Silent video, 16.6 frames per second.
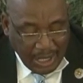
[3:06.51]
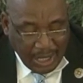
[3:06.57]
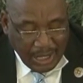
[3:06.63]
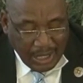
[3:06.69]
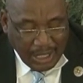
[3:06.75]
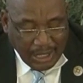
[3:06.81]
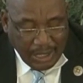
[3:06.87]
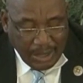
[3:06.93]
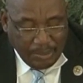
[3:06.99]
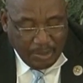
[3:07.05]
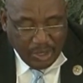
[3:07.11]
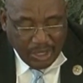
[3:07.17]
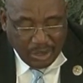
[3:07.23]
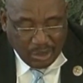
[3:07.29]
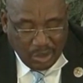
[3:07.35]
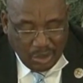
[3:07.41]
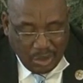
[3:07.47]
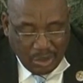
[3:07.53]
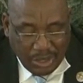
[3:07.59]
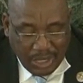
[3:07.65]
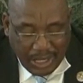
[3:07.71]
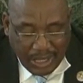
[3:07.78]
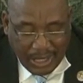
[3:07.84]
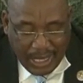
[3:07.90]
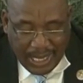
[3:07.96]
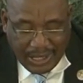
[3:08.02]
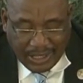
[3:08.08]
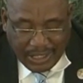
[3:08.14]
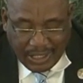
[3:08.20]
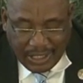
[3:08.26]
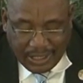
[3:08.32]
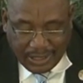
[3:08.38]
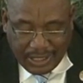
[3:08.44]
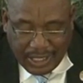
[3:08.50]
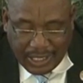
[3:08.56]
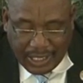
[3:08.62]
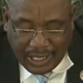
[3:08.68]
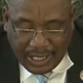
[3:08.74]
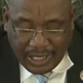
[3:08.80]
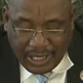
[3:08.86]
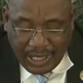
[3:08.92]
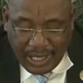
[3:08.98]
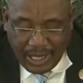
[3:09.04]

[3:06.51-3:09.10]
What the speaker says: it is important to note that until recently,